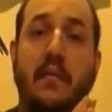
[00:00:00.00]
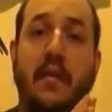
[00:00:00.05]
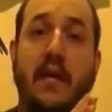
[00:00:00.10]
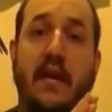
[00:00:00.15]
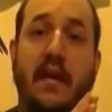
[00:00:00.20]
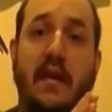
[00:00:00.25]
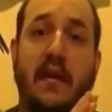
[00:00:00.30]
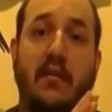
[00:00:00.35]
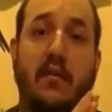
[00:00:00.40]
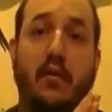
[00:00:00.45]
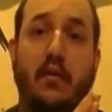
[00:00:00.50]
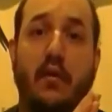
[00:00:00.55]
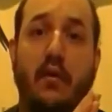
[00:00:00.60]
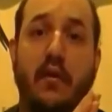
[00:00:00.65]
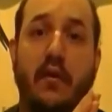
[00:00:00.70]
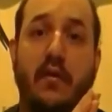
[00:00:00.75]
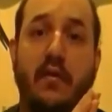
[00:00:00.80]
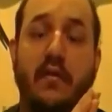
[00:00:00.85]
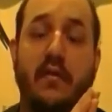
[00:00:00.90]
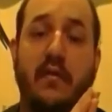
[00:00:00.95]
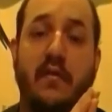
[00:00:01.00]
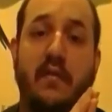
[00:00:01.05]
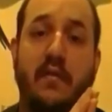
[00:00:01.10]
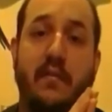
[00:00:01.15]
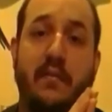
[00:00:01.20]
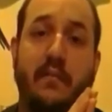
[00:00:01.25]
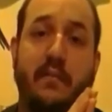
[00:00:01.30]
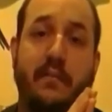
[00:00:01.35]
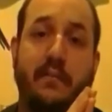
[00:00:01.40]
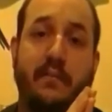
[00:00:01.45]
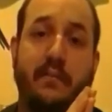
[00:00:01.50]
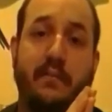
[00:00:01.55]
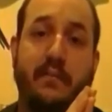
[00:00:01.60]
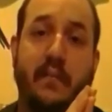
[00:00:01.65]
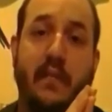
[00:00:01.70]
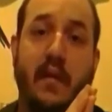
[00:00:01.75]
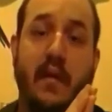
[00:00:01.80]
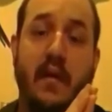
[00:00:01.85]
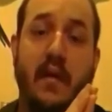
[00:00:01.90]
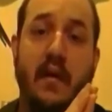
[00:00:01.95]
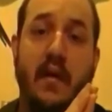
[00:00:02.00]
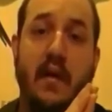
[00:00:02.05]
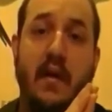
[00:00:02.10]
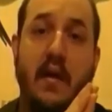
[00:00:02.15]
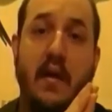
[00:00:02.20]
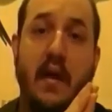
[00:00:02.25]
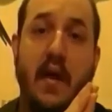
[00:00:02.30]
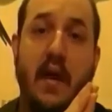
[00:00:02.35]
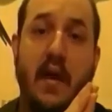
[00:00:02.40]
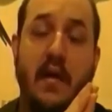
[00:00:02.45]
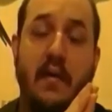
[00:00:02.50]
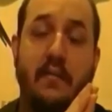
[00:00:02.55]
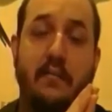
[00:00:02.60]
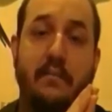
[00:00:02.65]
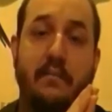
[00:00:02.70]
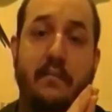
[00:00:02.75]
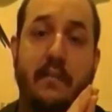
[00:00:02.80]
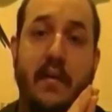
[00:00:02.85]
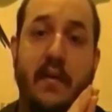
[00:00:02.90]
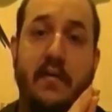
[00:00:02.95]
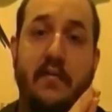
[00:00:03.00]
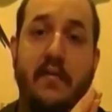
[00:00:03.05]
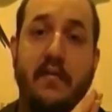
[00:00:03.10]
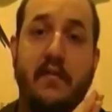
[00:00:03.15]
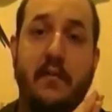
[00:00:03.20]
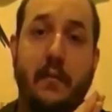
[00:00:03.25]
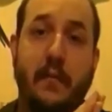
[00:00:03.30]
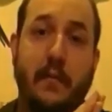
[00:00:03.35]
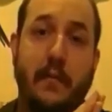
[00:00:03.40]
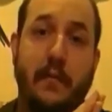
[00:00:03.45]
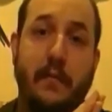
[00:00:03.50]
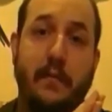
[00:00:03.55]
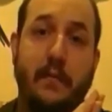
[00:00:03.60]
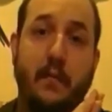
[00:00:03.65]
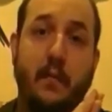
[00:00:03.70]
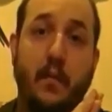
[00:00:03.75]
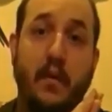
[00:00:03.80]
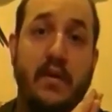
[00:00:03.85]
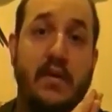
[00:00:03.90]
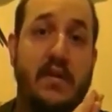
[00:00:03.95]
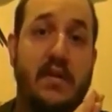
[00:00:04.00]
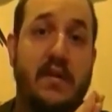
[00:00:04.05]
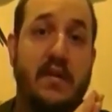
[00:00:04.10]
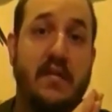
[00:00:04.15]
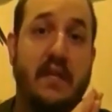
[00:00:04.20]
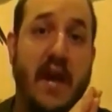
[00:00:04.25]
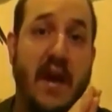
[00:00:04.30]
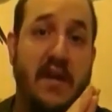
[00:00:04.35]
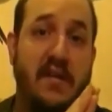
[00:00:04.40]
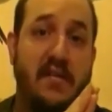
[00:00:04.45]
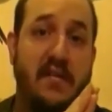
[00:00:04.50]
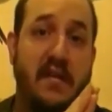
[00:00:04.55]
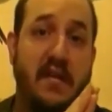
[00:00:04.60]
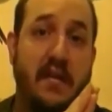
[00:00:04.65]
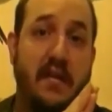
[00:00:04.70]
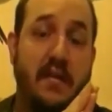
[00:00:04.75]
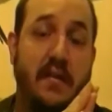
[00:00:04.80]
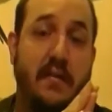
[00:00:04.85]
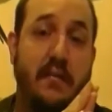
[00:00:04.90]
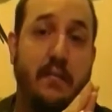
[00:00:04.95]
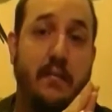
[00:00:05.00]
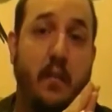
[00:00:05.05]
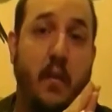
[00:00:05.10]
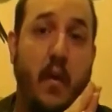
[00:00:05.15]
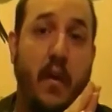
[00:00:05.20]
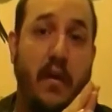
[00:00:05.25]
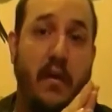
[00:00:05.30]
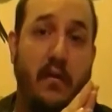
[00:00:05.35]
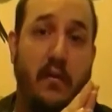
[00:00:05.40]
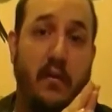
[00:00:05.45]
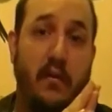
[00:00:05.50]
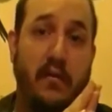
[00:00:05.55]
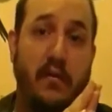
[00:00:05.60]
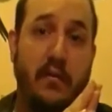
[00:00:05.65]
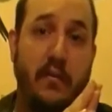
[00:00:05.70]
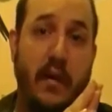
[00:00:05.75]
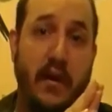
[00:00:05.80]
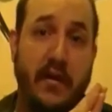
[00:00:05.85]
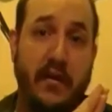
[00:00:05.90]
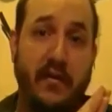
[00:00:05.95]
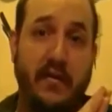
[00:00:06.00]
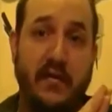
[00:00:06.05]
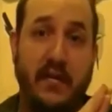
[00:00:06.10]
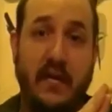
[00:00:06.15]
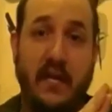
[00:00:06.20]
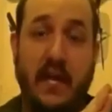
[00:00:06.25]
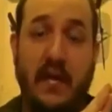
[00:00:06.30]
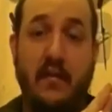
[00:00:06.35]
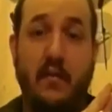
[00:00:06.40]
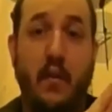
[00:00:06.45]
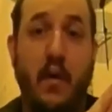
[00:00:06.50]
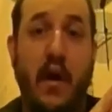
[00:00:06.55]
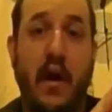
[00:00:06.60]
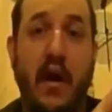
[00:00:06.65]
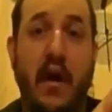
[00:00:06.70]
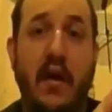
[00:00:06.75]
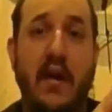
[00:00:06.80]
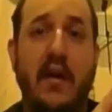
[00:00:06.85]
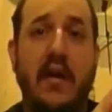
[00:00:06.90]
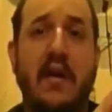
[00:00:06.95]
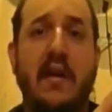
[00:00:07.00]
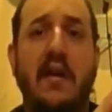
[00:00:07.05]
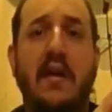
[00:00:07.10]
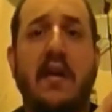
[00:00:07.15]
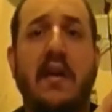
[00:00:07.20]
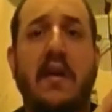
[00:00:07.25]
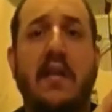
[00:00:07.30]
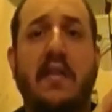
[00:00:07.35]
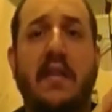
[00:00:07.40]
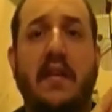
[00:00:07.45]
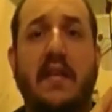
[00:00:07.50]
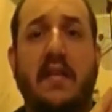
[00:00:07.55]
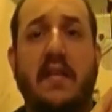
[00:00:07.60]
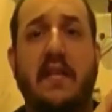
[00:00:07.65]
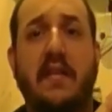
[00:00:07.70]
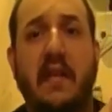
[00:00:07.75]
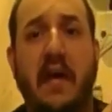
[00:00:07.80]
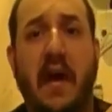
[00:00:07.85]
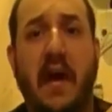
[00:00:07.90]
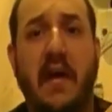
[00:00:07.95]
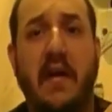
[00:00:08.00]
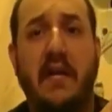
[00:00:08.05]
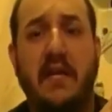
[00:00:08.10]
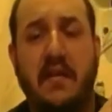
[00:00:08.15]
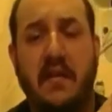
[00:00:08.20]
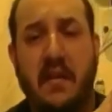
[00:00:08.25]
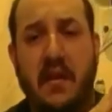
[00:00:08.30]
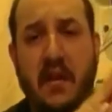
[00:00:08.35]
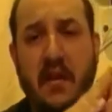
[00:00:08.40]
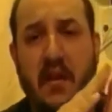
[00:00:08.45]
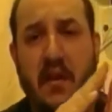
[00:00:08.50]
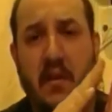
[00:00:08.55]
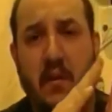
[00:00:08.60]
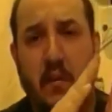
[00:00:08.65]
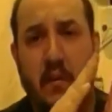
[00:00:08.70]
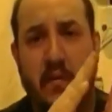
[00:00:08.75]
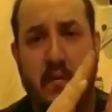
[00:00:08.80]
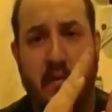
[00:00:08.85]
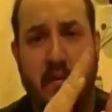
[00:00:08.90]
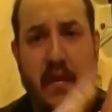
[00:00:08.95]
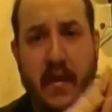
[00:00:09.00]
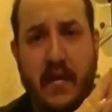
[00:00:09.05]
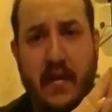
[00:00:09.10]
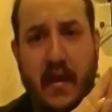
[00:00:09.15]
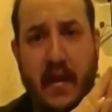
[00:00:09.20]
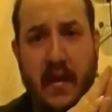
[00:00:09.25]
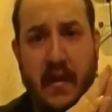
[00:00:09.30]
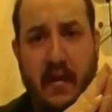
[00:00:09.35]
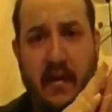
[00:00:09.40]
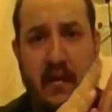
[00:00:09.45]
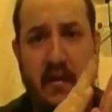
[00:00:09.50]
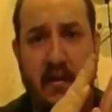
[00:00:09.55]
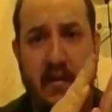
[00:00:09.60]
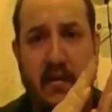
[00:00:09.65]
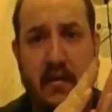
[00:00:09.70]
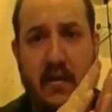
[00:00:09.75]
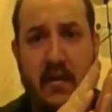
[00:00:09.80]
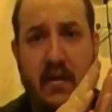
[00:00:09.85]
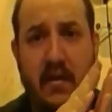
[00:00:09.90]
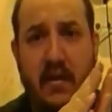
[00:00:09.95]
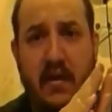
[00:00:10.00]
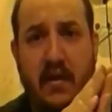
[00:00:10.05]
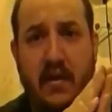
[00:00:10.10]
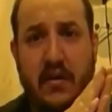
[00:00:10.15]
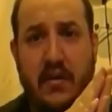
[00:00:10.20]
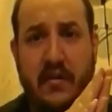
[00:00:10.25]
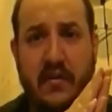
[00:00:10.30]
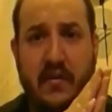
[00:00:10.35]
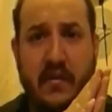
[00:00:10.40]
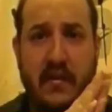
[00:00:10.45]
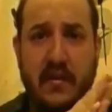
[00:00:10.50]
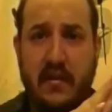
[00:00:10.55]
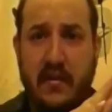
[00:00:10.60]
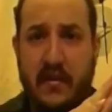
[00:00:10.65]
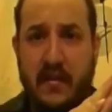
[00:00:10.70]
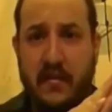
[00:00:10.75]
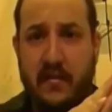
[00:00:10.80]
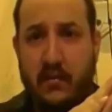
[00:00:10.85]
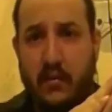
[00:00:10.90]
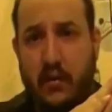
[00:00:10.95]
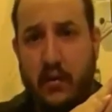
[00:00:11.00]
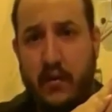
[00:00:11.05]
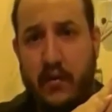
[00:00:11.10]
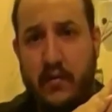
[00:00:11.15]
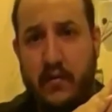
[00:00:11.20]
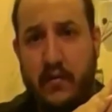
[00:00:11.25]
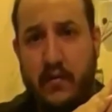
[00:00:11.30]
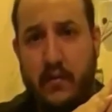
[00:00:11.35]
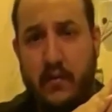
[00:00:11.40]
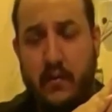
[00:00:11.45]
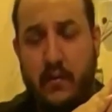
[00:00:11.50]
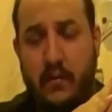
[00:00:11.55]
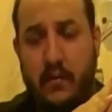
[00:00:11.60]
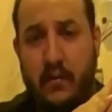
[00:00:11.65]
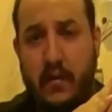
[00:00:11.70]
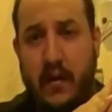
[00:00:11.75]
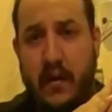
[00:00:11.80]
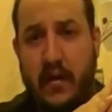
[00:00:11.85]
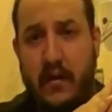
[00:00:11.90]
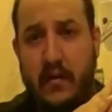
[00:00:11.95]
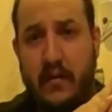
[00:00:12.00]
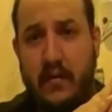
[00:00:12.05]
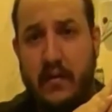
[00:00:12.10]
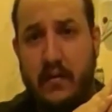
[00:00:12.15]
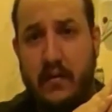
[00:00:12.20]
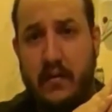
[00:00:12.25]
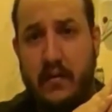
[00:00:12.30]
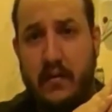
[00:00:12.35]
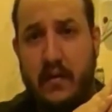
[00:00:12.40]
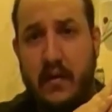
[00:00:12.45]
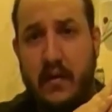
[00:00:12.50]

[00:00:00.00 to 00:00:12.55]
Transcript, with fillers: leaning towards um, individual, which is actually pointed towards democracy. That's why they did that was so that they could tilt this towards so they can